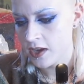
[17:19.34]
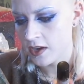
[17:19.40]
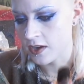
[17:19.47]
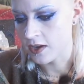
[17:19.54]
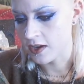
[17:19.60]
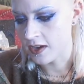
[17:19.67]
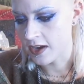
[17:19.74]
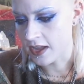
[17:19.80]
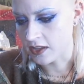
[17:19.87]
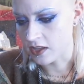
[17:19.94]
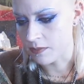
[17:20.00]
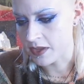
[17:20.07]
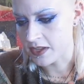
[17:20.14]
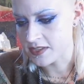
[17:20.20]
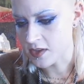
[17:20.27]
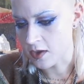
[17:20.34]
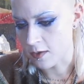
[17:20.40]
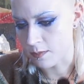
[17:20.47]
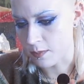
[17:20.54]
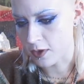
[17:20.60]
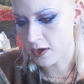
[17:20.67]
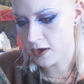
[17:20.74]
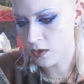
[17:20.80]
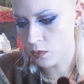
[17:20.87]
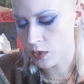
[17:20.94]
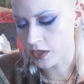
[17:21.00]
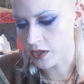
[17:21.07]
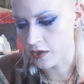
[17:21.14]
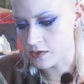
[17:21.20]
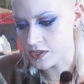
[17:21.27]
her elements are myrrh,
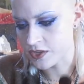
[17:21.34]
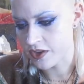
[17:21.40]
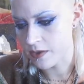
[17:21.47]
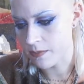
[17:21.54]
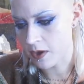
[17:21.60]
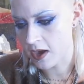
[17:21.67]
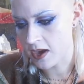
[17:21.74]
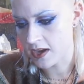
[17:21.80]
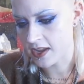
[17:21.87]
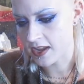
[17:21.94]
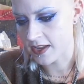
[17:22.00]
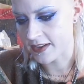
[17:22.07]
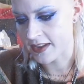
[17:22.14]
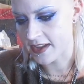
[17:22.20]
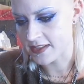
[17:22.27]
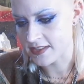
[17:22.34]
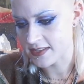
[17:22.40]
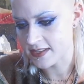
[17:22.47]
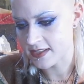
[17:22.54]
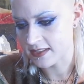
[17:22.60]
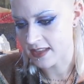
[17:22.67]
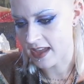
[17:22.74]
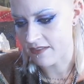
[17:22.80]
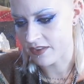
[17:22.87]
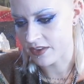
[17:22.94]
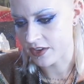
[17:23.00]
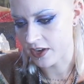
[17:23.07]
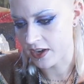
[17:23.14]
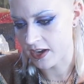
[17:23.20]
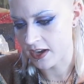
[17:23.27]
willow, tree bark, anise,
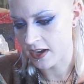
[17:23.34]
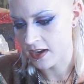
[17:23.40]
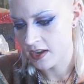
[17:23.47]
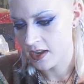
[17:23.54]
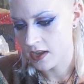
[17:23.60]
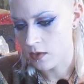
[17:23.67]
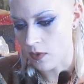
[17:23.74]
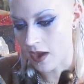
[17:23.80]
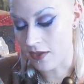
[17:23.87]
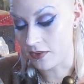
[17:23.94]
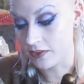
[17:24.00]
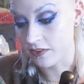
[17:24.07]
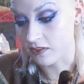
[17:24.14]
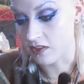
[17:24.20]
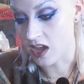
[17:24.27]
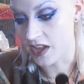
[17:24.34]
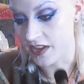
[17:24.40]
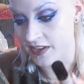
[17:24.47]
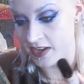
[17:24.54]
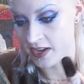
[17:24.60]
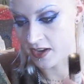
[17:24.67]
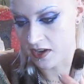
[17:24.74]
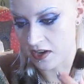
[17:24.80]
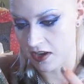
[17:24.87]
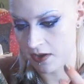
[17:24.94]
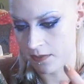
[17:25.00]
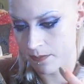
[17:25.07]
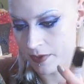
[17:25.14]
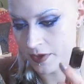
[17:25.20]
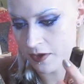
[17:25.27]
lavender, Wow, there's a lot in
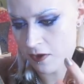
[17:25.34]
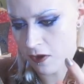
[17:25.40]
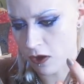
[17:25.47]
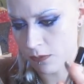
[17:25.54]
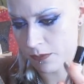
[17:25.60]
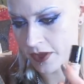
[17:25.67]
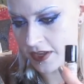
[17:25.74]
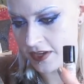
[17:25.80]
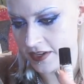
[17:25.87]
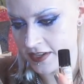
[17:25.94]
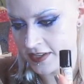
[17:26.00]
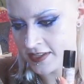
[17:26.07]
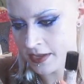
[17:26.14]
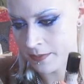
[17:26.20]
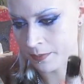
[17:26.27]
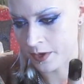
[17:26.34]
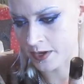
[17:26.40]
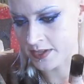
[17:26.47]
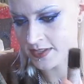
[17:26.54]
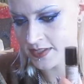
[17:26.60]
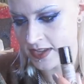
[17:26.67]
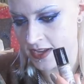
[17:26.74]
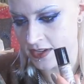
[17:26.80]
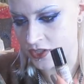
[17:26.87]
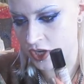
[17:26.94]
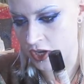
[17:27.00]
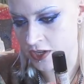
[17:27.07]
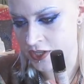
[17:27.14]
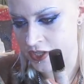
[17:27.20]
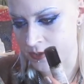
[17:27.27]
here. Bitter almond, cypress, and
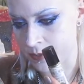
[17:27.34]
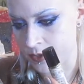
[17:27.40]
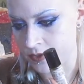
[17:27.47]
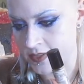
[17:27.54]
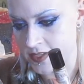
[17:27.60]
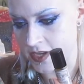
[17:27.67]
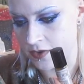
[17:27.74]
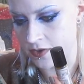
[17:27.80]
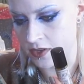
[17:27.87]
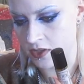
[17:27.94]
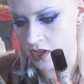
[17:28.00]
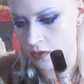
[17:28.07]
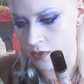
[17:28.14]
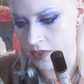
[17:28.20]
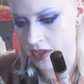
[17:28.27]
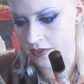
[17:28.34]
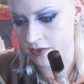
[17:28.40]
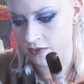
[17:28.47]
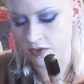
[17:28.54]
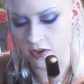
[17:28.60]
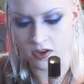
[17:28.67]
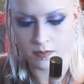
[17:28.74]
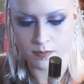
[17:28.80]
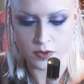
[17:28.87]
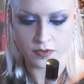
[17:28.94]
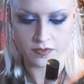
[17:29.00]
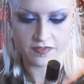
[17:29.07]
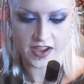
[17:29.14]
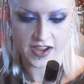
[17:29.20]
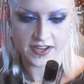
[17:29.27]
charged moonstone along with other dark moon
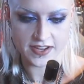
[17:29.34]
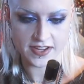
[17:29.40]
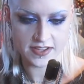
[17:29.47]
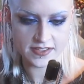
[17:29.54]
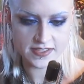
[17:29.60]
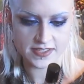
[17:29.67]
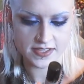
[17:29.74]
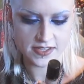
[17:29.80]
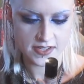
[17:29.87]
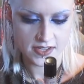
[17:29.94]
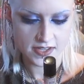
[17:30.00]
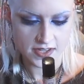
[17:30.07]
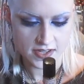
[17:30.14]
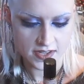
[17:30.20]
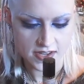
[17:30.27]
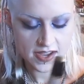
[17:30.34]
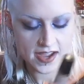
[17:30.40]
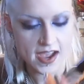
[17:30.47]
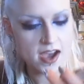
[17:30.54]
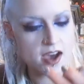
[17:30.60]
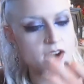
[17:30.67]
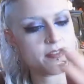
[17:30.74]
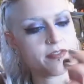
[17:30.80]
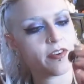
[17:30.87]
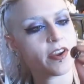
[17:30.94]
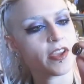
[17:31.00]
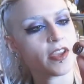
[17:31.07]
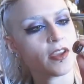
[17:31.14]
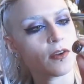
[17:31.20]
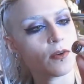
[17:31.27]
findings. How
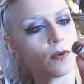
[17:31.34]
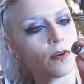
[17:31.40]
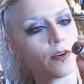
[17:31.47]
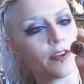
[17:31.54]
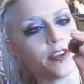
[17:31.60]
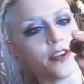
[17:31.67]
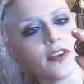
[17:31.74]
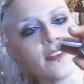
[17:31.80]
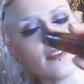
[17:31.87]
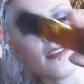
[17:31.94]
freaking cool. And you can